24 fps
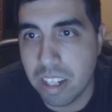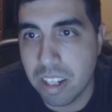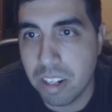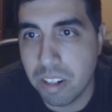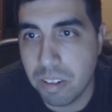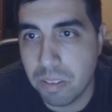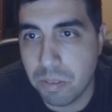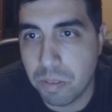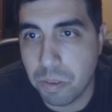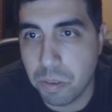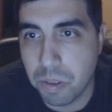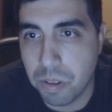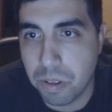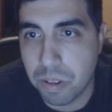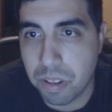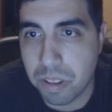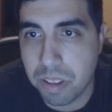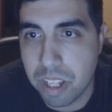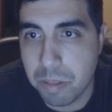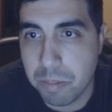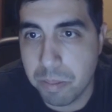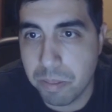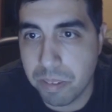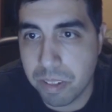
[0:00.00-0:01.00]
Therefore, the
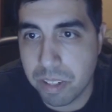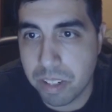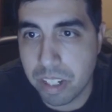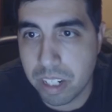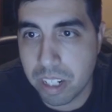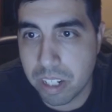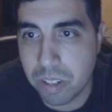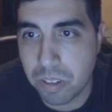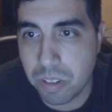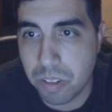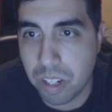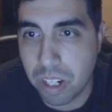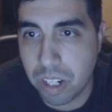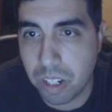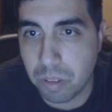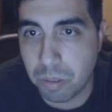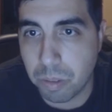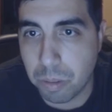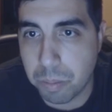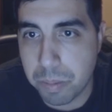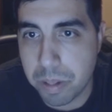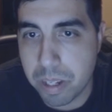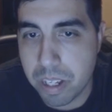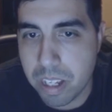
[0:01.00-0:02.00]
theme of the second
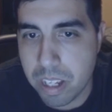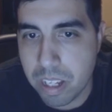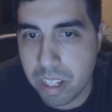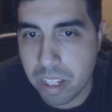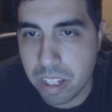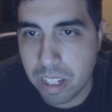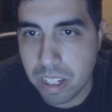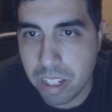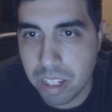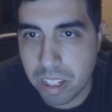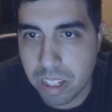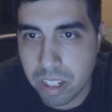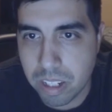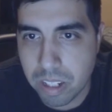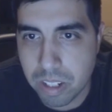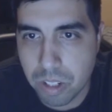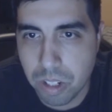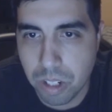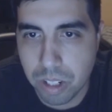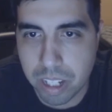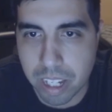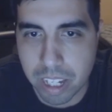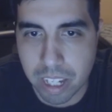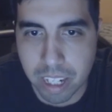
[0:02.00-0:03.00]
trial will be
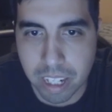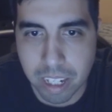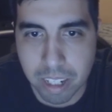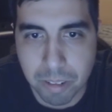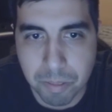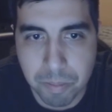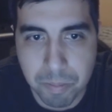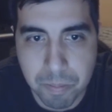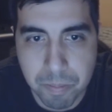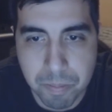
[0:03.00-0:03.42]
cooking.